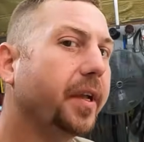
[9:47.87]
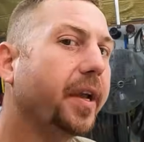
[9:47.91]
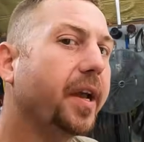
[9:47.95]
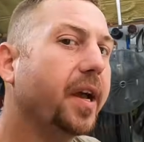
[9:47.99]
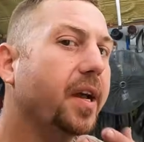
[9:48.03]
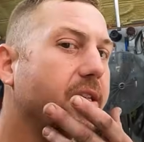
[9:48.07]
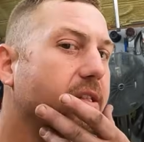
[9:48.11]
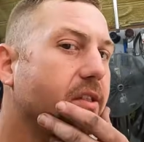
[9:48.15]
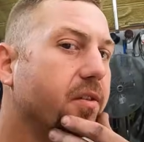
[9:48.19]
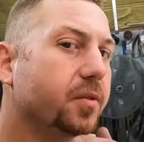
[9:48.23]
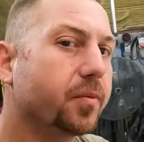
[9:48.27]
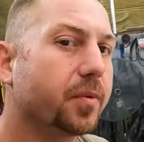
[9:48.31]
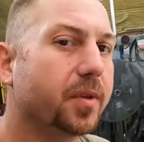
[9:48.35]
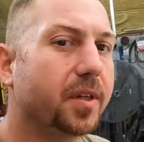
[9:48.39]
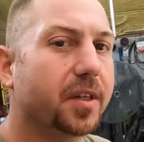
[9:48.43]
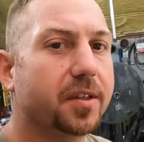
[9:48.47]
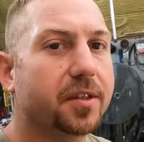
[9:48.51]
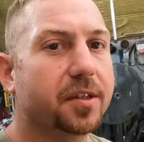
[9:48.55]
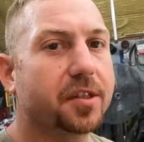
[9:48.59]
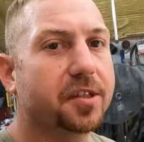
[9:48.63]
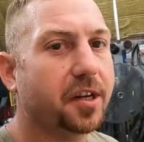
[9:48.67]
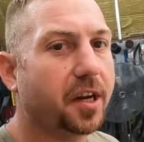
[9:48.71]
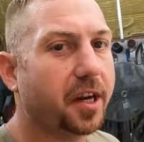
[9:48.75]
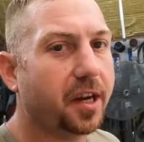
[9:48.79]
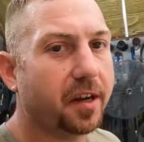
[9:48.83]
Yeah, I just went in
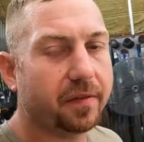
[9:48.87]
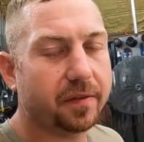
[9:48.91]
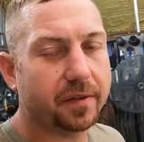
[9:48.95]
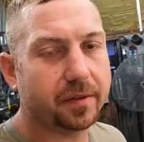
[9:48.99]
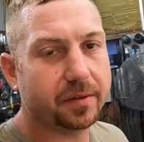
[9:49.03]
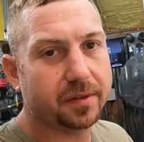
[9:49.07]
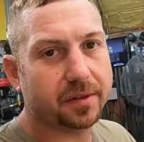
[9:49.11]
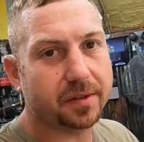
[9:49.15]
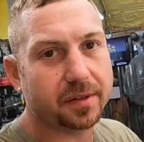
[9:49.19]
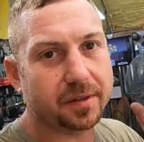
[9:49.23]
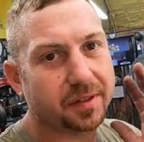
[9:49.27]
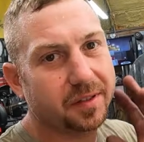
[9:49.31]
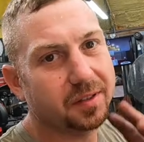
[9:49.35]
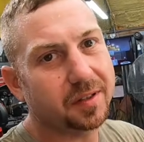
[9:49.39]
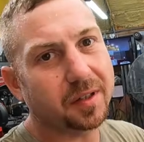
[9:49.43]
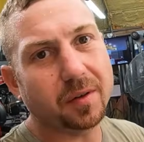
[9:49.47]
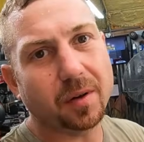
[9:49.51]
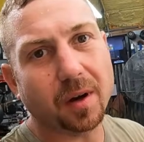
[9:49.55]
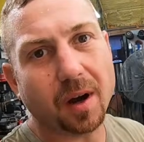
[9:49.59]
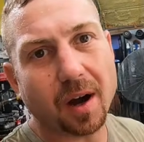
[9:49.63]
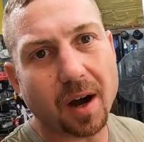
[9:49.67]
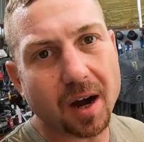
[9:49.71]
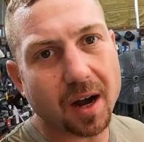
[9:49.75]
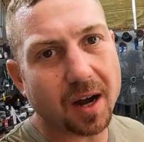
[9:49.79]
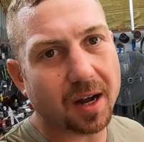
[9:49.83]
and shaved. It's just
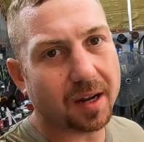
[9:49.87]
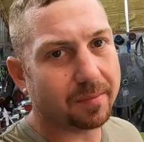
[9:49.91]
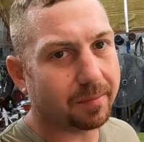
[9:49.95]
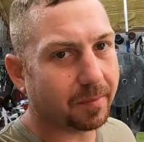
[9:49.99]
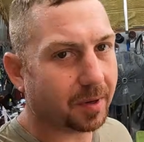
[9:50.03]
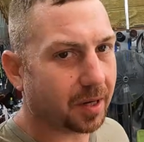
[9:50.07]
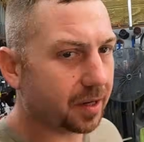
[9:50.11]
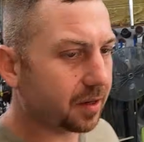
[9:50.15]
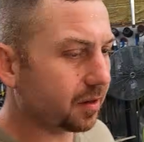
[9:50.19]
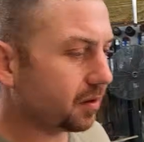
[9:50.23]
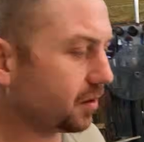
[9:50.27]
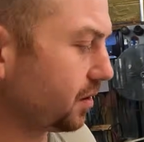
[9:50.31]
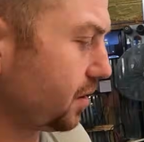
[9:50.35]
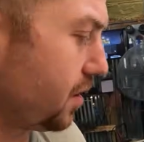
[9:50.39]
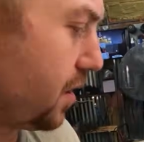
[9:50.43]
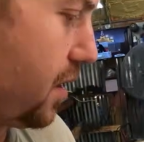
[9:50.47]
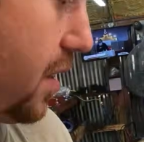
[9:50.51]
too hot, man.